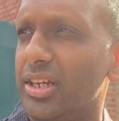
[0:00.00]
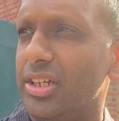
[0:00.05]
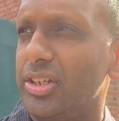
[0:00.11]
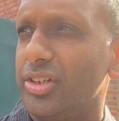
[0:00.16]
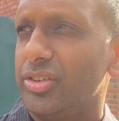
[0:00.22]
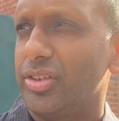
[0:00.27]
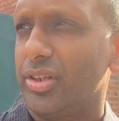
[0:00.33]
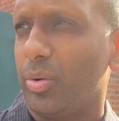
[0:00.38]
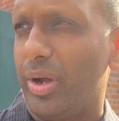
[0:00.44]

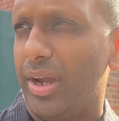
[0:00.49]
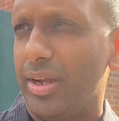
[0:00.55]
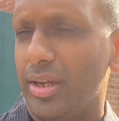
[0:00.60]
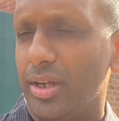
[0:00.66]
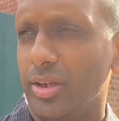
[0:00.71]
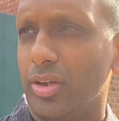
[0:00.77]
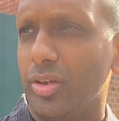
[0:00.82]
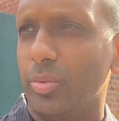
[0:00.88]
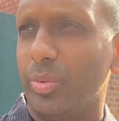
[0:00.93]
So quite
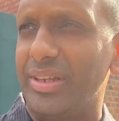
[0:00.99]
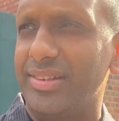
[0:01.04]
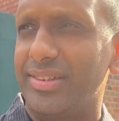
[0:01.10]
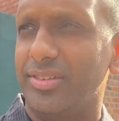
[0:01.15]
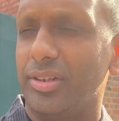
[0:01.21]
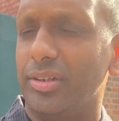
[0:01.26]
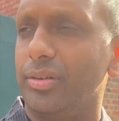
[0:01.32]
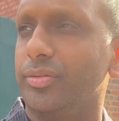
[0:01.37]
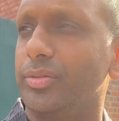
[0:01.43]
a good winter
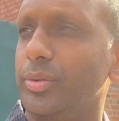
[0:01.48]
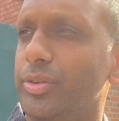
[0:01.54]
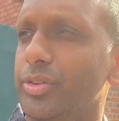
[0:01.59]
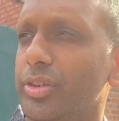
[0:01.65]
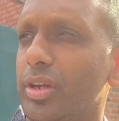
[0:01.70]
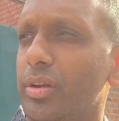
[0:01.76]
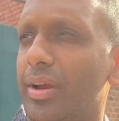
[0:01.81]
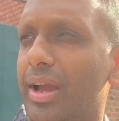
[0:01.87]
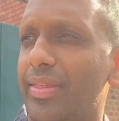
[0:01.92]
to look forward
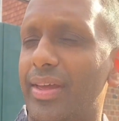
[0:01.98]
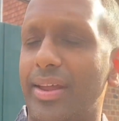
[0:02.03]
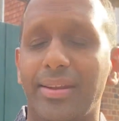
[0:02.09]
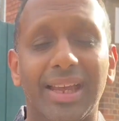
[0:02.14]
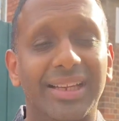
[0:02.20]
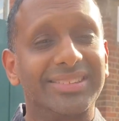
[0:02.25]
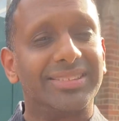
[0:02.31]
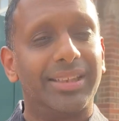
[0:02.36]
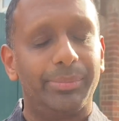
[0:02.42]
to. And then
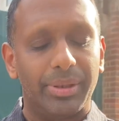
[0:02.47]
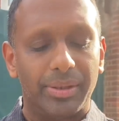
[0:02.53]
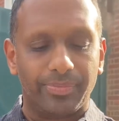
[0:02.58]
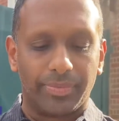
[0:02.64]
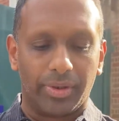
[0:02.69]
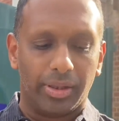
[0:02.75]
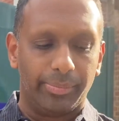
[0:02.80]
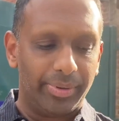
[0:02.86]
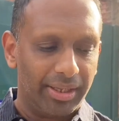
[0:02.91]
next summer,
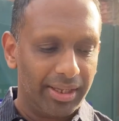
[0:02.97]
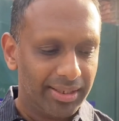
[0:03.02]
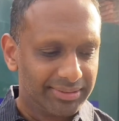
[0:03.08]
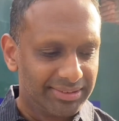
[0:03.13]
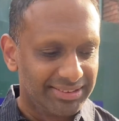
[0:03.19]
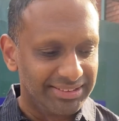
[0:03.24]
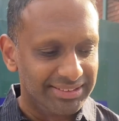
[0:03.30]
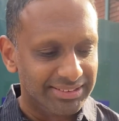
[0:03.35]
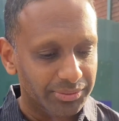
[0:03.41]
I'll be here to
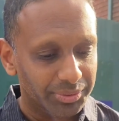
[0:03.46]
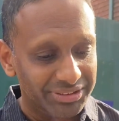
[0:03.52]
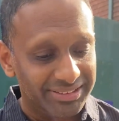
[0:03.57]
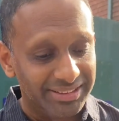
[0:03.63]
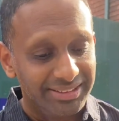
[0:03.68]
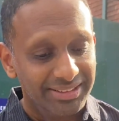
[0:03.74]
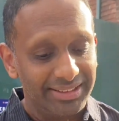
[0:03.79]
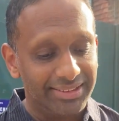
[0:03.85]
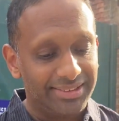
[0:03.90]
see the West
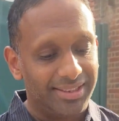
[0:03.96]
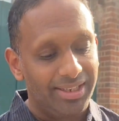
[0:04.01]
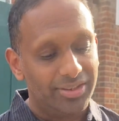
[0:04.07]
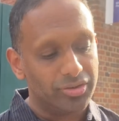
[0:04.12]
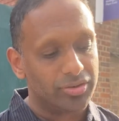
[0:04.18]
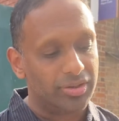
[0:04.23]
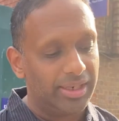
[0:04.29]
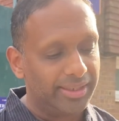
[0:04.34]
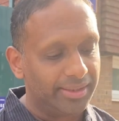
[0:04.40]
Indies and
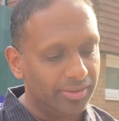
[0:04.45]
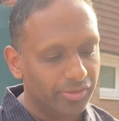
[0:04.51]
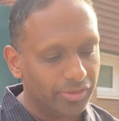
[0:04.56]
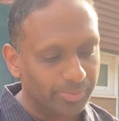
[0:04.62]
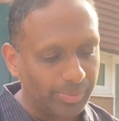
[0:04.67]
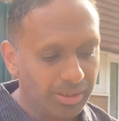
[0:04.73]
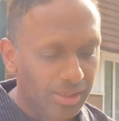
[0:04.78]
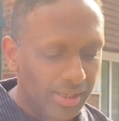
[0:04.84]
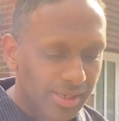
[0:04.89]
Sri Lankans.
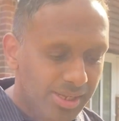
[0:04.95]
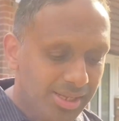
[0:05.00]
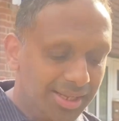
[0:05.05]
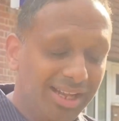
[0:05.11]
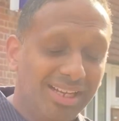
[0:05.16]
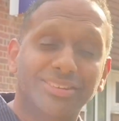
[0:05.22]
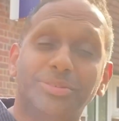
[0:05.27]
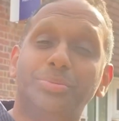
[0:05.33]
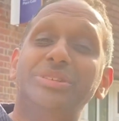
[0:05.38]
But
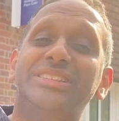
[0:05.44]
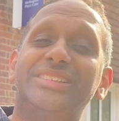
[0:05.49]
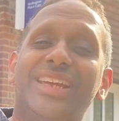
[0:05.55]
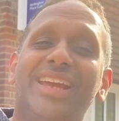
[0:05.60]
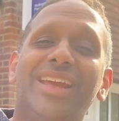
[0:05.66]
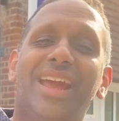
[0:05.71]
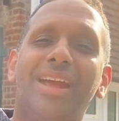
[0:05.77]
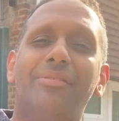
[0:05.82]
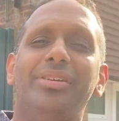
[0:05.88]
as we
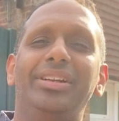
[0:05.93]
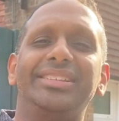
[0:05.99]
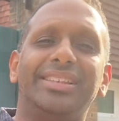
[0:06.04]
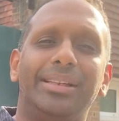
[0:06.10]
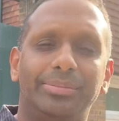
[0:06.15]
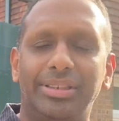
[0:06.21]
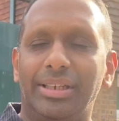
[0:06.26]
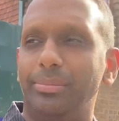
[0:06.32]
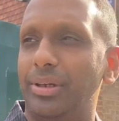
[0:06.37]
say every
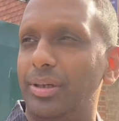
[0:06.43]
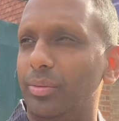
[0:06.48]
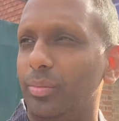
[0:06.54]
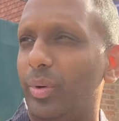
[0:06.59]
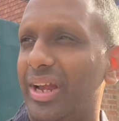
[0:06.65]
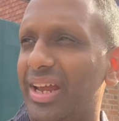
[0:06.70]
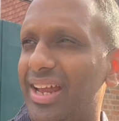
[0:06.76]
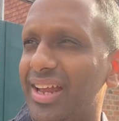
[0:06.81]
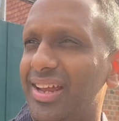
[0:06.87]
September,
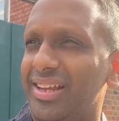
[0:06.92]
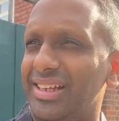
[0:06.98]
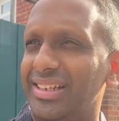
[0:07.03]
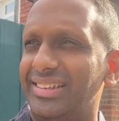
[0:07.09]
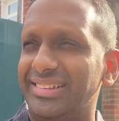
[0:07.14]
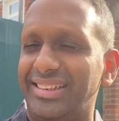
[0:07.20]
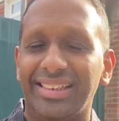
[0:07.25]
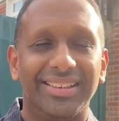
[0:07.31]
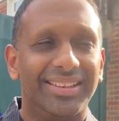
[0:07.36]
where
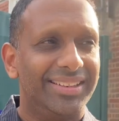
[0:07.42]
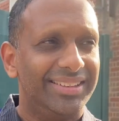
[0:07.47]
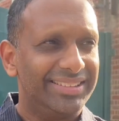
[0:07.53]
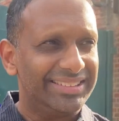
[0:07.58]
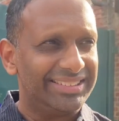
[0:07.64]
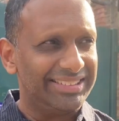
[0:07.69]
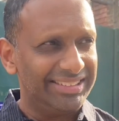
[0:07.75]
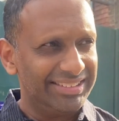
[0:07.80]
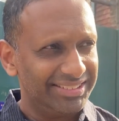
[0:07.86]
did the
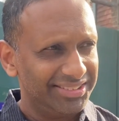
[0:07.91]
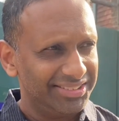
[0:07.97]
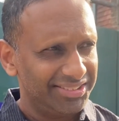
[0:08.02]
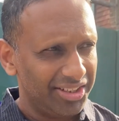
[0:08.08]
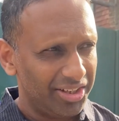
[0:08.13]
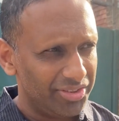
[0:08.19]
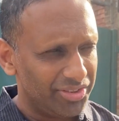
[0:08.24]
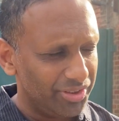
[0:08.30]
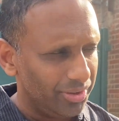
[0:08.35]
season
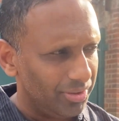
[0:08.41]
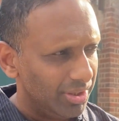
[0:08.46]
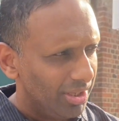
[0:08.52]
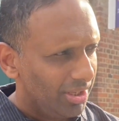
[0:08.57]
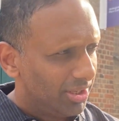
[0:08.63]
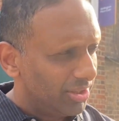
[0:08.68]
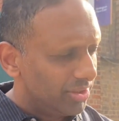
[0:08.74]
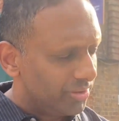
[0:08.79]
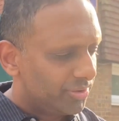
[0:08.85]
go to?
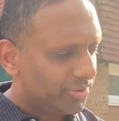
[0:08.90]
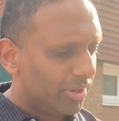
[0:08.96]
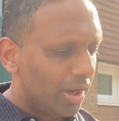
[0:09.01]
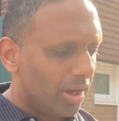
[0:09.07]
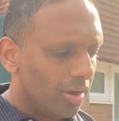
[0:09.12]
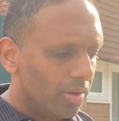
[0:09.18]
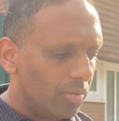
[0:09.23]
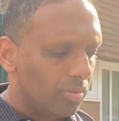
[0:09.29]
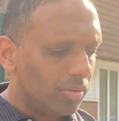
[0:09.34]

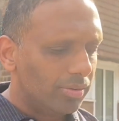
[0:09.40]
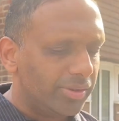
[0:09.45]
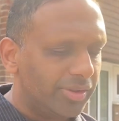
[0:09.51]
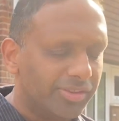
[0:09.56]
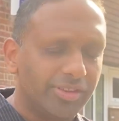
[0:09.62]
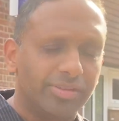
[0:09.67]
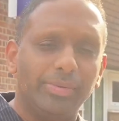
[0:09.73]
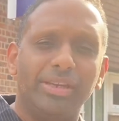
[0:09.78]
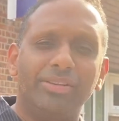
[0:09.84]
So
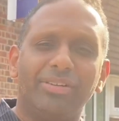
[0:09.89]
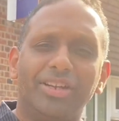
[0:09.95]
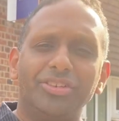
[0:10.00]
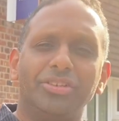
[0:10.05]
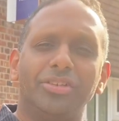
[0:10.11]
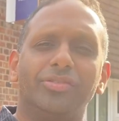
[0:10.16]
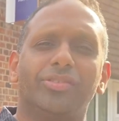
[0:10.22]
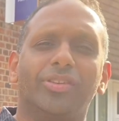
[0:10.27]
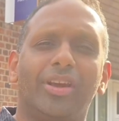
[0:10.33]
this is me,
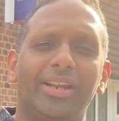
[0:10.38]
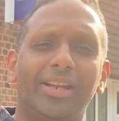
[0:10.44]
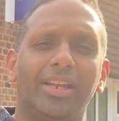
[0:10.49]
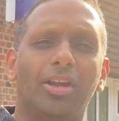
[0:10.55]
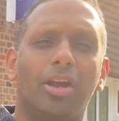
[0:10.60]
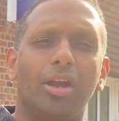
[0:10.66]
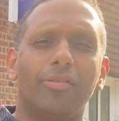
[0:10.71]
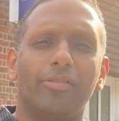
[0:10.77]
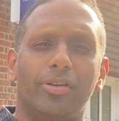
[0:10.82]
Rajiv, signing
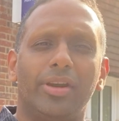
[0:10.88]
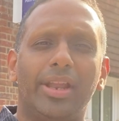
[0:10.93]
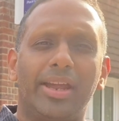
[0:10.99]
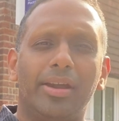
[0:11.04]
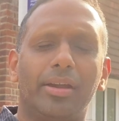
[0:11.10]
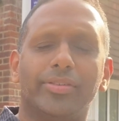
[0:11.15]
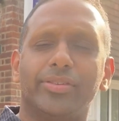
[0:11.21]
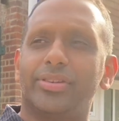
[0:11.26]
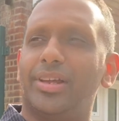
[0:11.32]
over and
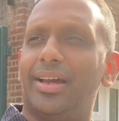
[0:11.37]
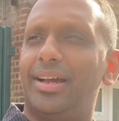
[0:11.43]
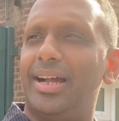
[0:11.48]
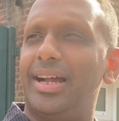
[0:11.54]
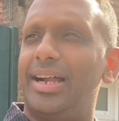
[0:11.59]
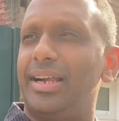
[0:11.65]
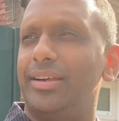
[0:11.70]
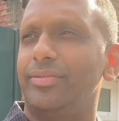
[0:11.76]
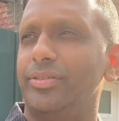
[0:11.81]
out
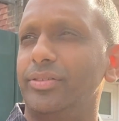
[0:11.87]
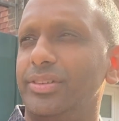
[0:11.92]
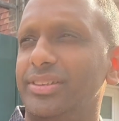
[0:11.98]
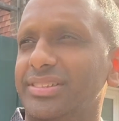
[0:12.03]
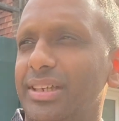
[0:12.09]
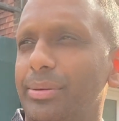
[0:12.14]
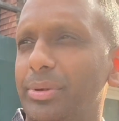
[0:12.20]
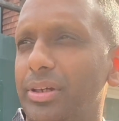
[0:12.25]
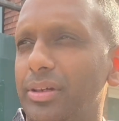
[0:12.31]
for the
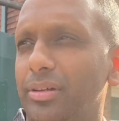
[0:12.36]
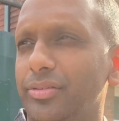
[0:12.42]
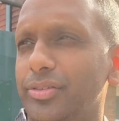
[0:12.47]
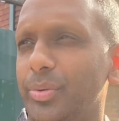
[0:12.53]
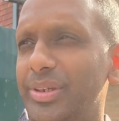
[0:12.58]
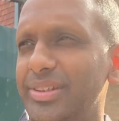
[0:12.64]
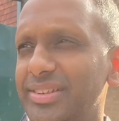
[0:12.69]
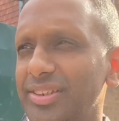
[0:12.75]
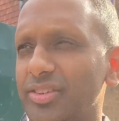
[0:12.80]
summer of
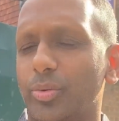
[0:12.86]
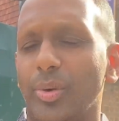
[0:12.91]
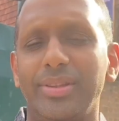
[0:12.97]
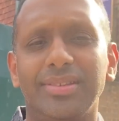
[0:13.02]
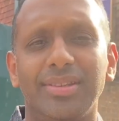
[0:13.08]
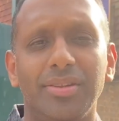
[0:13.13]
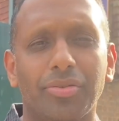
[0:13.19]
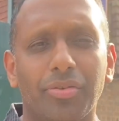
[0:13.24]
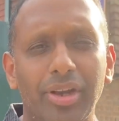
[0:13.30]

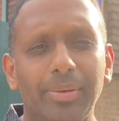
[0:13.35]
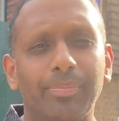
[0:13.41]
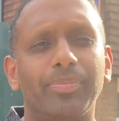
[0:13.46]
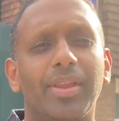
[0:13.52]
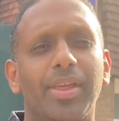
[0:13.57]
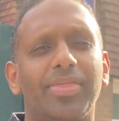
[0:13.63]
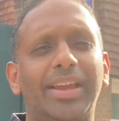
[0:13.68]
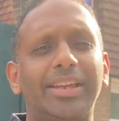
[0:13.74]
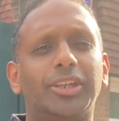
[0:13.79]
2023.
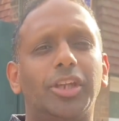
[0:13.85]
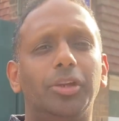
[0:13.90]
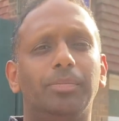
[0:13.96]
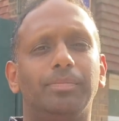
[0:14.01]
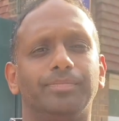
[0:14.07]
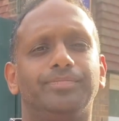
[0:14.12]
Thank you.